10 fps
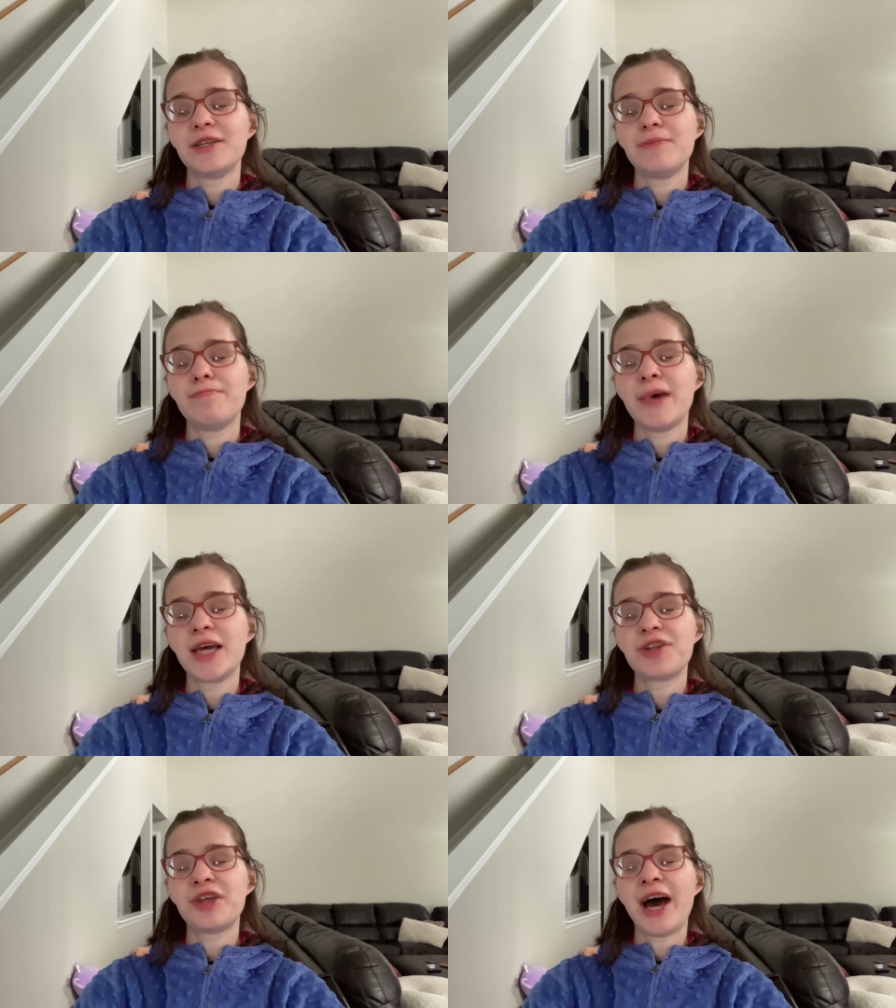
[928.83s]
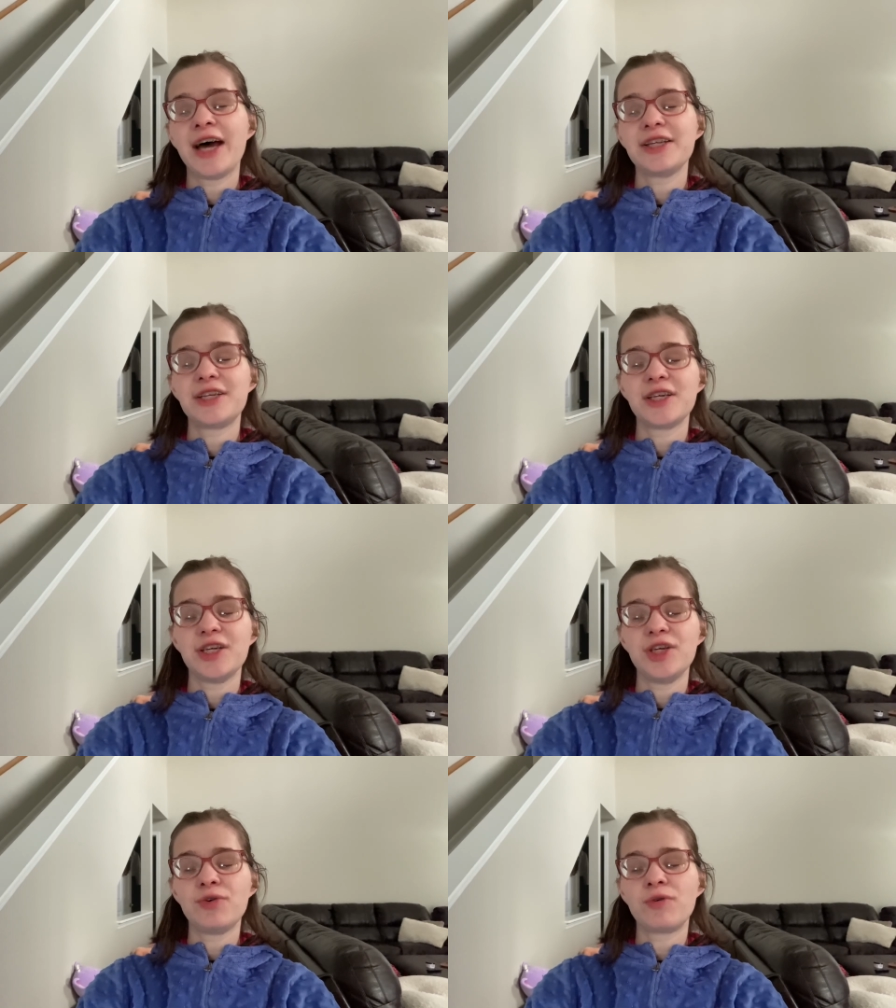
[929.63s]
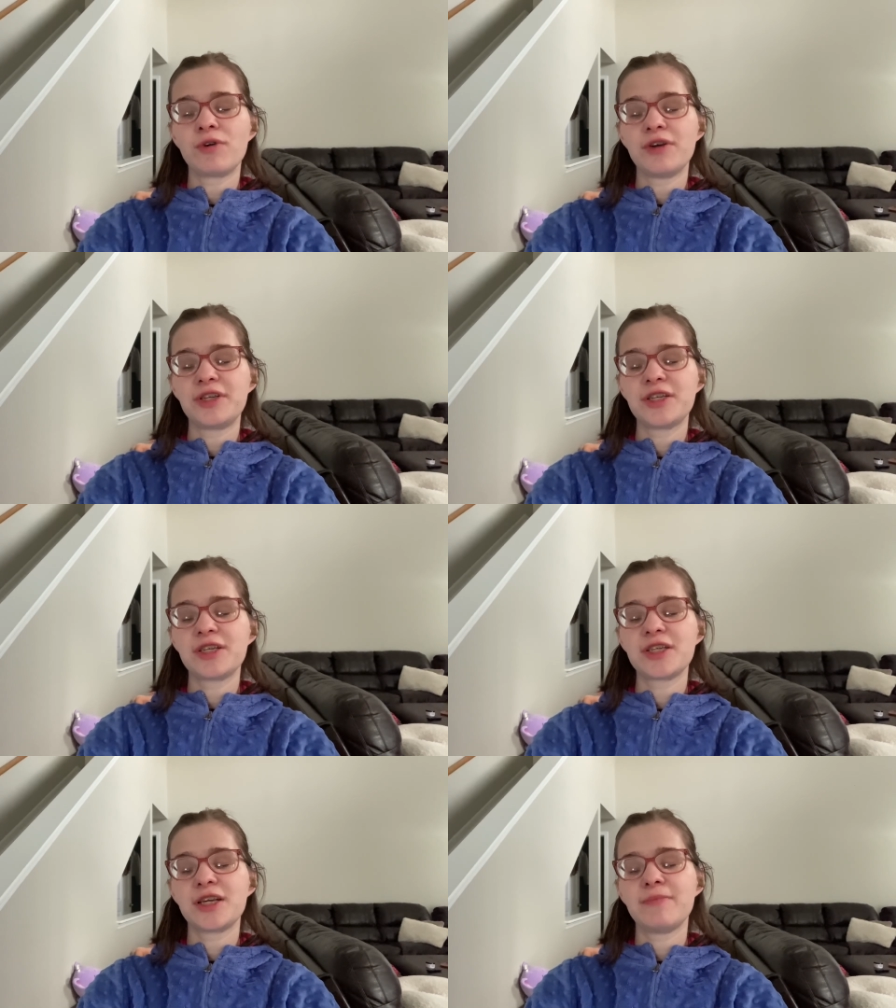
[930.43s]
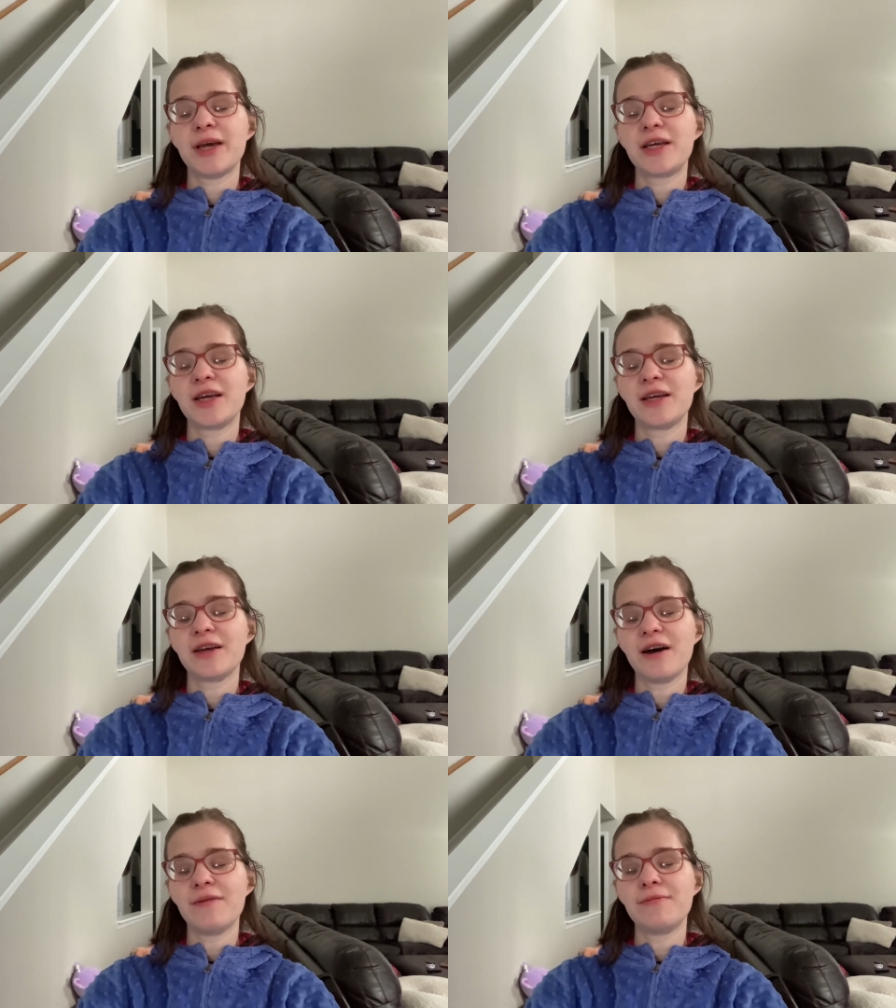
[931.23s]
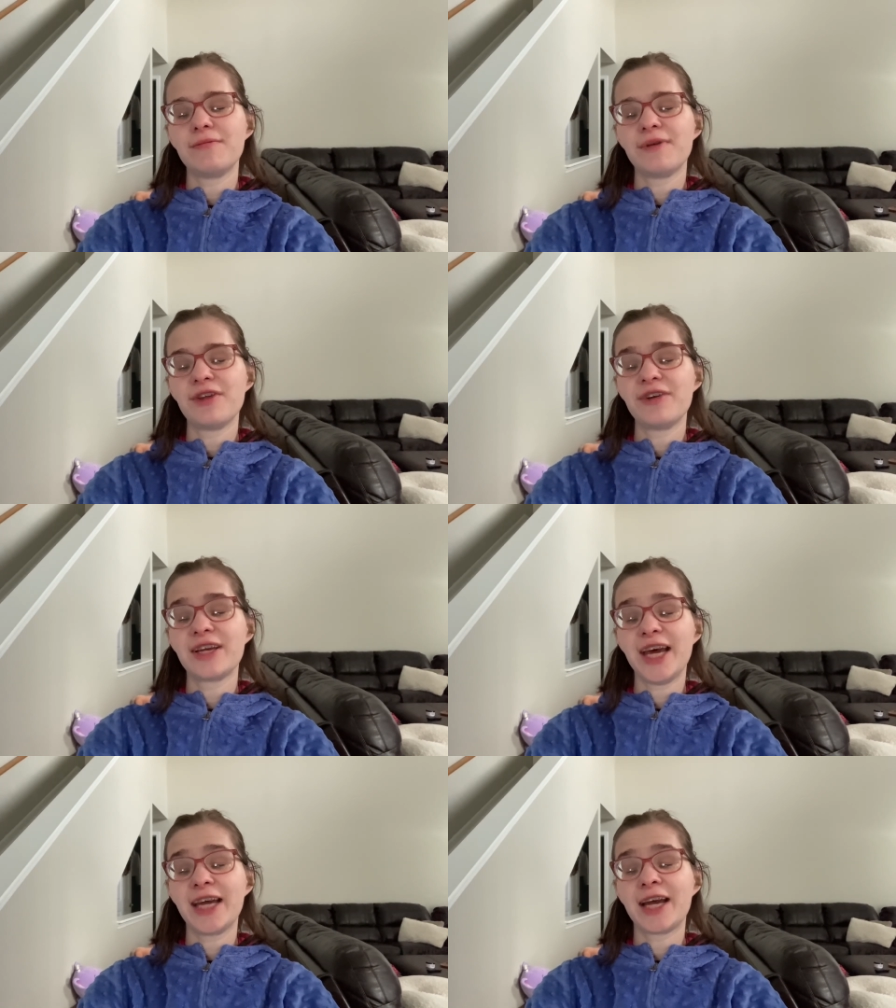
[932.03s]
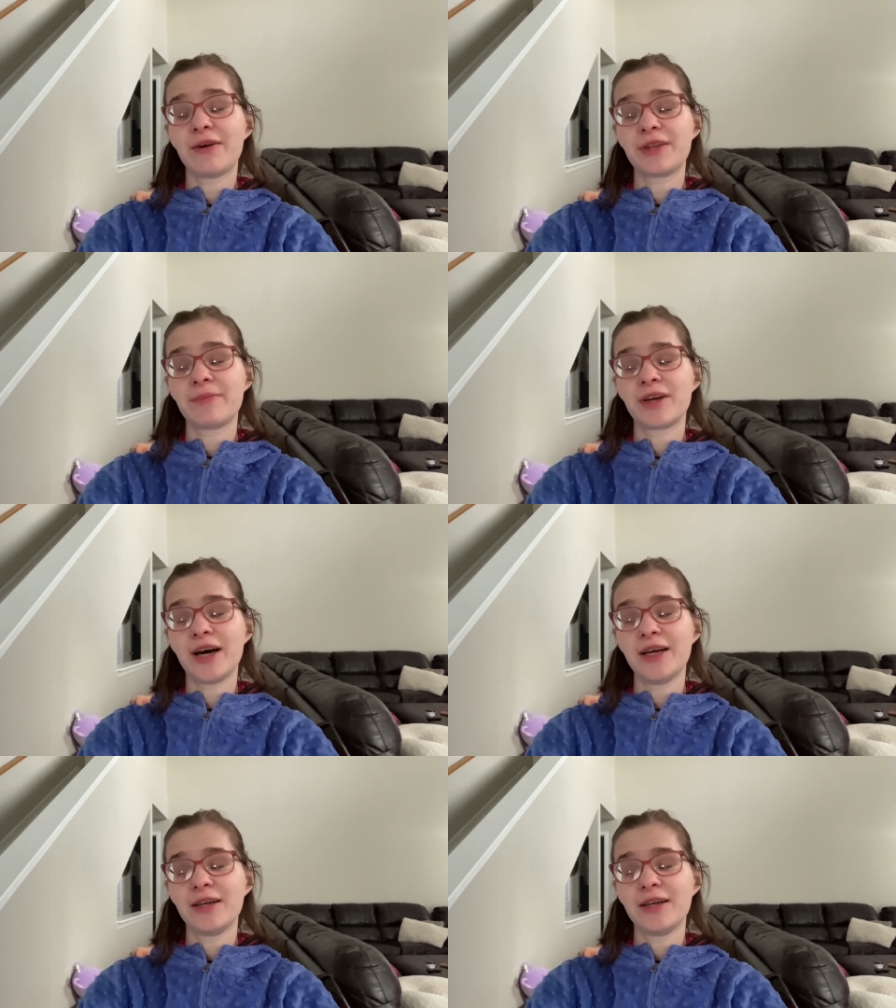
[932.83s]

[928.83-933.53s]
make that your decision making of whether you're gonna hang out with them or not.